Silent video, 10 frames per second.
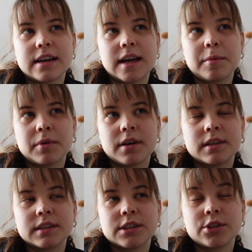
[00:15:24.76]
I'm
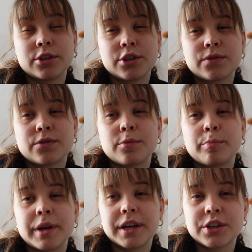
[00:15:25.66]
gonna search for
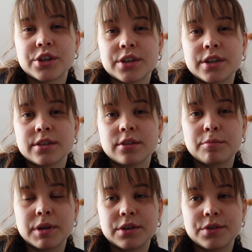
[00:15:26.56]
pictures on
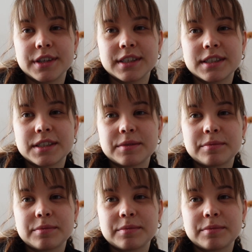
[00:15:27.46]
Pinterest.